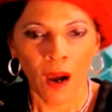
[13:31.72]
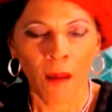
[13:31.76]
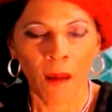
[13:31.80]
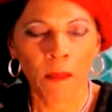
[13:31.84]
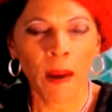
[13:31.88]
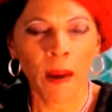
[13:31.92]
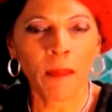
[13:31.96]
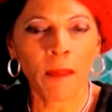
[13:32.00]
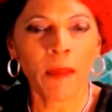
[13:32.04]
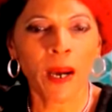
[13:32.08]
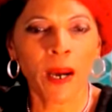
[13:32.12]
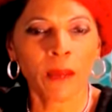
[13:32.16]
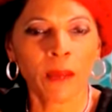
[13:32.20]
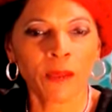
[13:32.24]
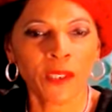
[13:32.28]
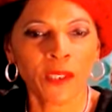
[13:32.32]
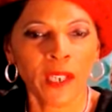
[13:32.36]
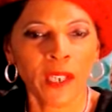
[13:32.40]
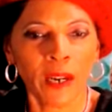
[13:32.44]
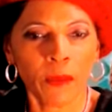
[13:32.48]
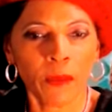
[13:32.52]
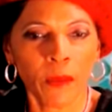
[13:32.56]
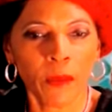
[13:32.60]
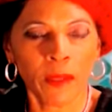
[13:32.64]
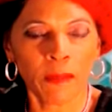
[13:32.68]
my mom
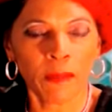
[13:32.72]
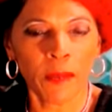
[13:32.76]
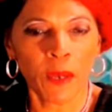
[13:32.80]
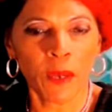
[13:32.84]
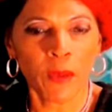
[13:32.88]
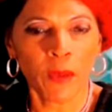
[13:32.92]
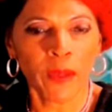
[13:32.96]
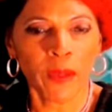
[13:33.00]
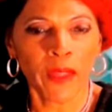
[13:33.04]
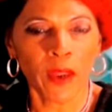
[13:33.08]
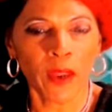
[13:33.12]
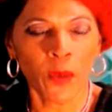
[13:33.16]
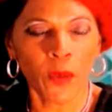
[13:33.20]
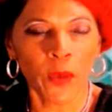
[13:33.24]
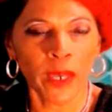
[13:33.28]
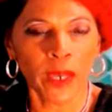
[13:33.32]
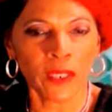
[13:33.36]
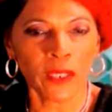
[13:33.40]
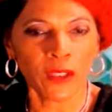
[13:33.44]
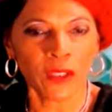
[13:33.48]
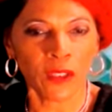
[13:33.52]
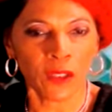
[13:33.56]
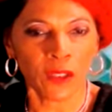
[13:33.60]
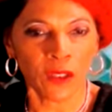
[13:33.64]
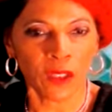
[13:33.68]
shared with me when they
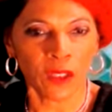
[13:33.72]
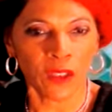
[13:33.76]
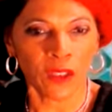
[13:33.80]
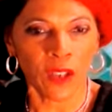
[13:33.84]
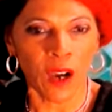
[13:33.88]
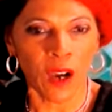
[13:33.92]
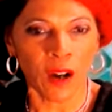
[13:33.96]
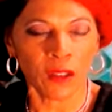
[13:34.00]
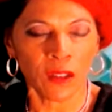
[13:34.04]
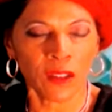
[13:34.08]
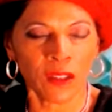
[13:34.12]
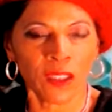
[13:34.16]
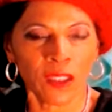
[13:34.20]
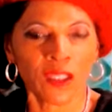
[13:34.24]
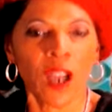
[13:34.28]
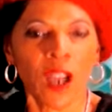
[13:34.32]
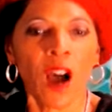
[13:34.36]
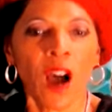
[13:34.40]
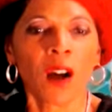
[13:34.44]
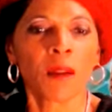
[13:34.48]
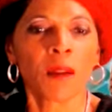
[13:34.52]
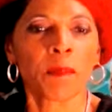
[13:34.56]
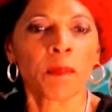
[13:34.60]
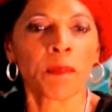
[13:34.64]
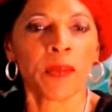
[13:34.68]
rescued the dog, the
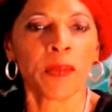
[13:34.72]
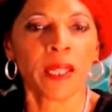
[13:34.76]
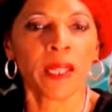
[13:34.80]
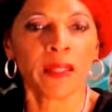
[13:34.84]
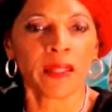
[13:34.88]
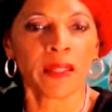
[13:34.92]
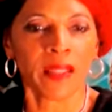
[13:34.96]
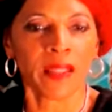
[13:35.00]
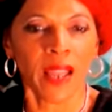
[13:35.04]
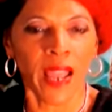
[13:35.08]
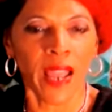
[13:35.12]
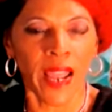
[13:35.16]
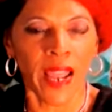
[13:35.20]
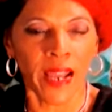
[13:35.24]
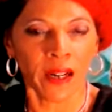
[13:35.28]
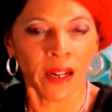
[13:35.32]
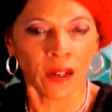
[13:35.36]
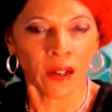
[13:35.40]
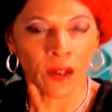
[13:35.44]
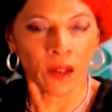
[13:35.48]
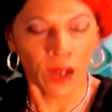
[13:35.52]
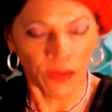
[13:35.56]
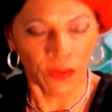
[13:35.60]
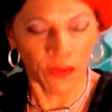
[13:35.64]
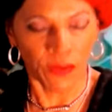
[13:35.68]
dog bit the
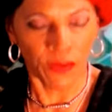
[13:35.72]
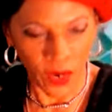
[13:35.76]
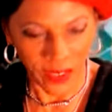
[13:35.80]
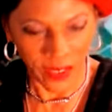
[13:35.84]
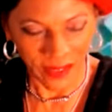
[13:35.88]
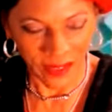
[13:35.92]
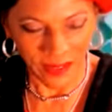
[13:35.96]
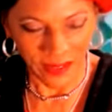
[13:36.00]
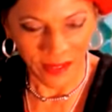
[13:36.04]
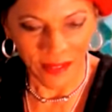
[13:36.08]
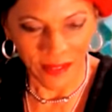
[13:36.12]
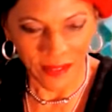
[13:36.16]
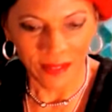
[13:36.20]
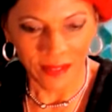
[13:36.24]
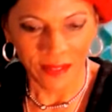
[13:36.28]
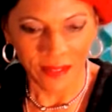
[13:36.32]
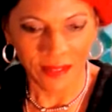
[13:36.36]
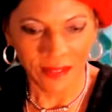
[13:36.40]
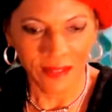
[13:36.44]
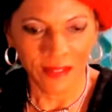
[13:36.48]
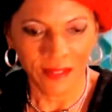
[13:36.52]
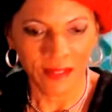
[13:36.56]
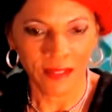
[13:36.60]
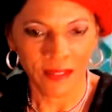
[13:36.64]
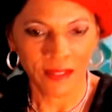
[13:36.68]
handler, of course,
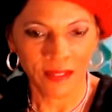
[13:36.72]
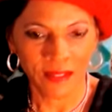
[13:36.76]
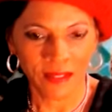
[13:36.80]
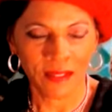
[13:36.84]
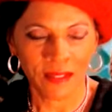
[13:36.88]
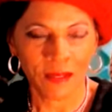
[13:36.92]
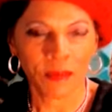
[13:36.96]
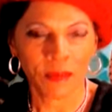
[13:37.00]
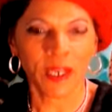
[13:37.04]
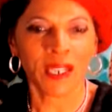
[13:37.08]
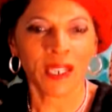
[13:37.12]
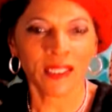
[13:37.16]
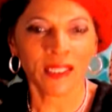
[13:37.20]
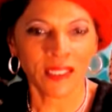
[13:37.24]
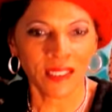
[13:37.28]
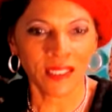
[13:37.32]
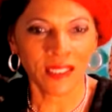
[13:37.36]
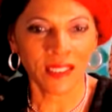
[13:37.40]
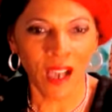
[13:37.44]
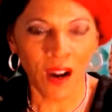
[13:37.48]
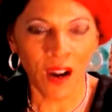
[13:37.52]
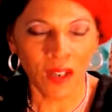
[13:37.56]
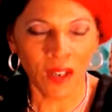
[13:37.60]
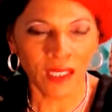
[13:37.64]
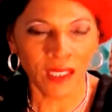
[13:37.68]
because the
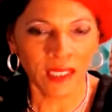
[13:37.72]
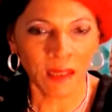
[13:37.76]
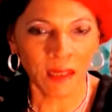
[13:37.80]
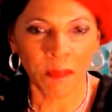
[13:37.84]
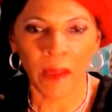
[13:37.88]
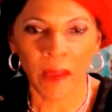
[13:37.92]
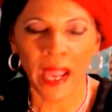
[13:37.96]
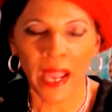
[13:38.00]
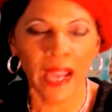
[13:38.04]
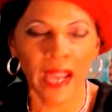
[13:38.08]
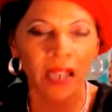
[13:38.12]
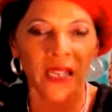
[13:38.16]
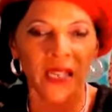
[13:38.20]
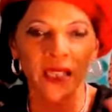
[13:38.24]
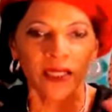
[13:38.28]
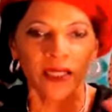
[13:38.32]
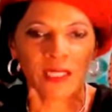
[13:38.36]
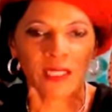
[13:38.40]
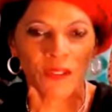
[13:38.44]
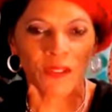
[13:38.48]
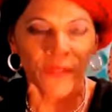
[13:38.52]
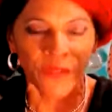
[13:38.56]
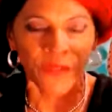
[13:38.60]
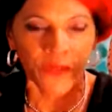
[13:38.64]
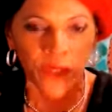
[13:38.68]
dog is in pain. He's
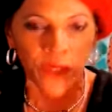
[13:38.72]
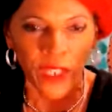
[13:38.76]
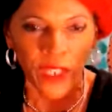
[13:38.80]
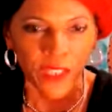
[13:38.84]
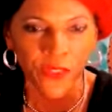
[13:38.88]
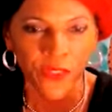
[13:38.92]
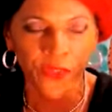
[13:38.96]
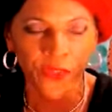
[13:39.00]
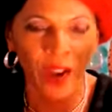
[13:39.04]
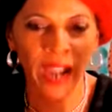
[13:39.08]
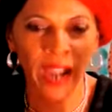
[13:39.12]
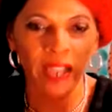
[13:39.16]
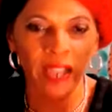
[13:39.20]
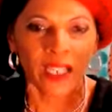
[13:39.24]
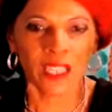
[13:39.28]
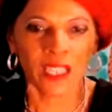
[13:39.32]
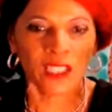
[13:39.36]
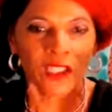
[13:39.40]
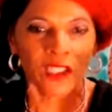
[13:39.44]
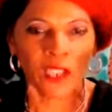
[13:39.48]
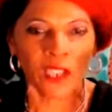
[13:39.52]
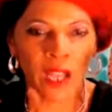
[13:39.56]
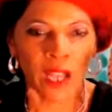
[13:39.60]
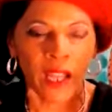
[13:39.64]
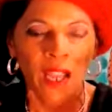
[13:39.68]
in, he's fright.
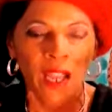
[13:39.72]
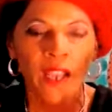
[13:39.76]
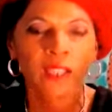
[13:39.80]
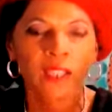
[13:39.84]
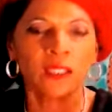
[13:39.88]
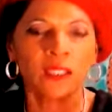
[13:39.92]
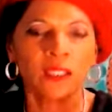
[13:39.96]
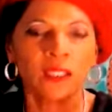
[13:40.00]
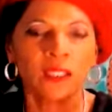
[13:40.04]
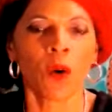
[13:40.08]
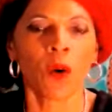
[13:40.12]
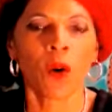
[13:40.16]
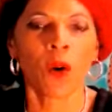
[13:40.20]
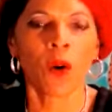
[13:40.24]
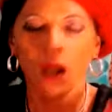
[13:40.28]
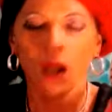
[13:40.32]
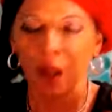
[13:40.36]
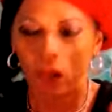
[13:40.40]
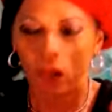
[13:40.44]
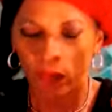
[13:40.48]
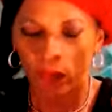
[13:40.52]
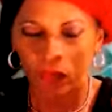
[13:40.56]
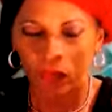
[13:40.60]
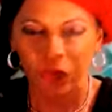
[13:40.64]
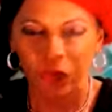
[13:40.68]
He's shed. So
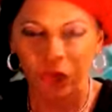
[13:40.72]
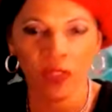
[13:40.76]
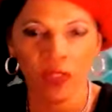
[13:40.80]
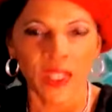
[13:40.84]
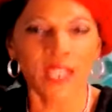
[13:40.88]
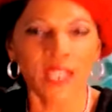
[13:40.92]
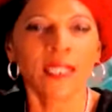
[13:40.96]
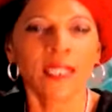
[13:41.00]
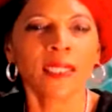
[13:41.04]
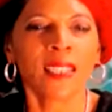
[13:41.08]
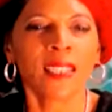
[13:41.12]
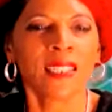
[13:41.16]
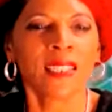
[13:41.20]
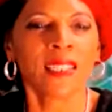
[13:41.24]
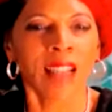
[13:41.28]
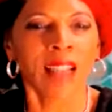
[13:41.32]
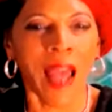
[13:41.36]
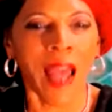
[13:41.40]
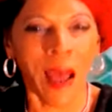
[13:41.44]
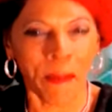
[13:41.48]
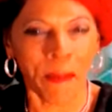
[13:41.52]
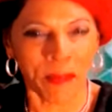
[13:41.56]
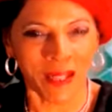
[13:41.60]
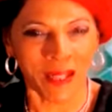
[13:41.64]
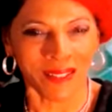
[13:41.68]
these things
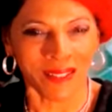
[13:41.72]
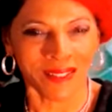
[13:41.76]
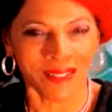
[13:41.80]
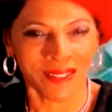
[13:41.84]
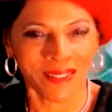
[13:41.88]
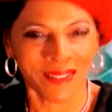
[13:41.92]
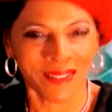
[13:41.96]
happen.